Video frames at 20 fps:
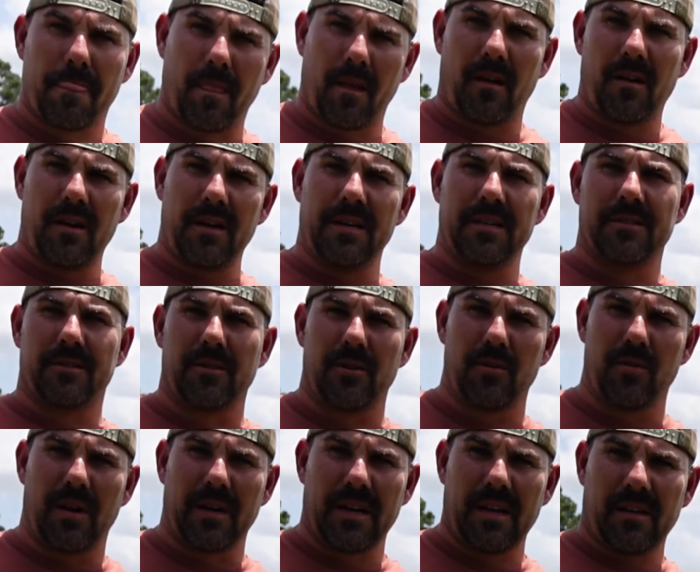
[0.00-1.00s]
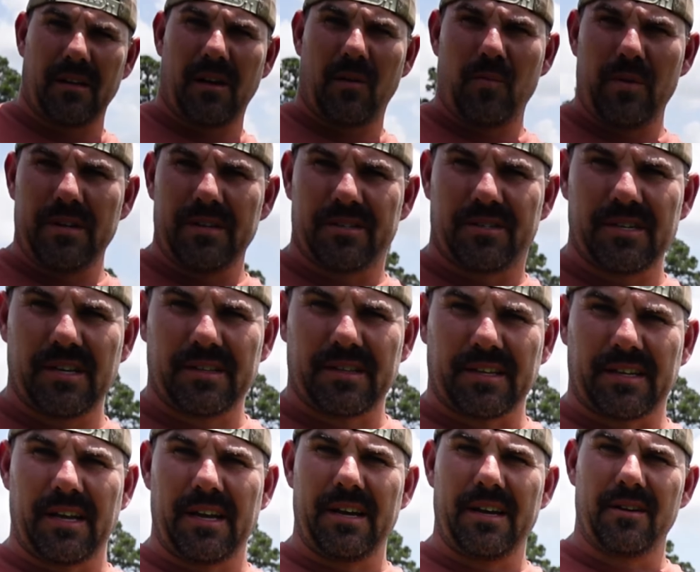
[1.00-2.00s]
All right, so I went and set the
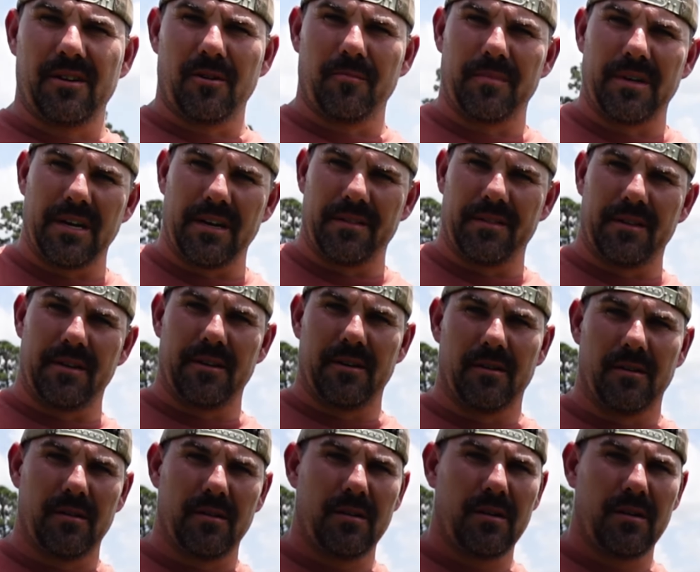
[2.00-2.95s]
can up down there.